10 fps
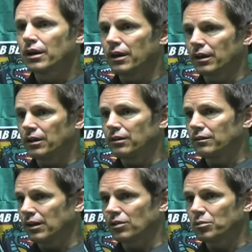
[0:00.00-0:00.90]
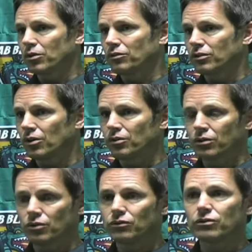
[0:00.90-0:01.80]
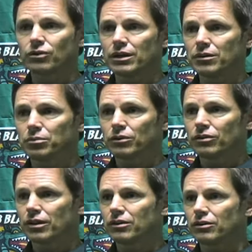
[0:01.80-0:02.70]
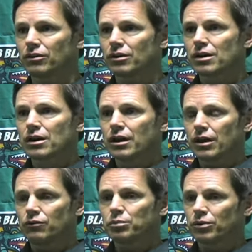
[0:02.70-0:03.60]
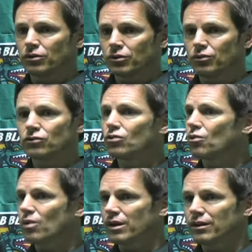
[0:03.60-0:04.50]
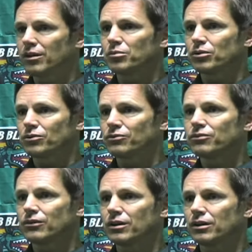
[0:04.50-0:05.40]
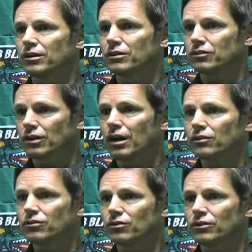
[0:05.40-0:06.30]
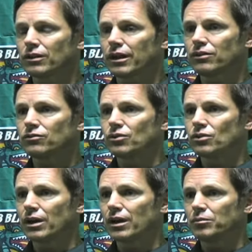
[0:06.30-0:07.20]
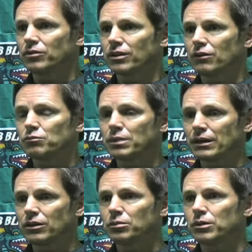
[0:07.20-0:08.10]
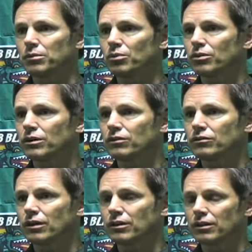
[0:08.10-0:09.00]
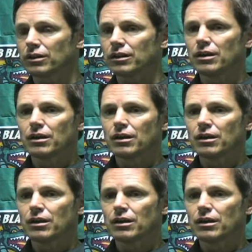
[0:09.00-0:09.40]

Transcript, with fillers: and Daniel Barcelona, those three in particular, have produced quite a number of uh, shots over the last few games. And they've been the people that suddenly,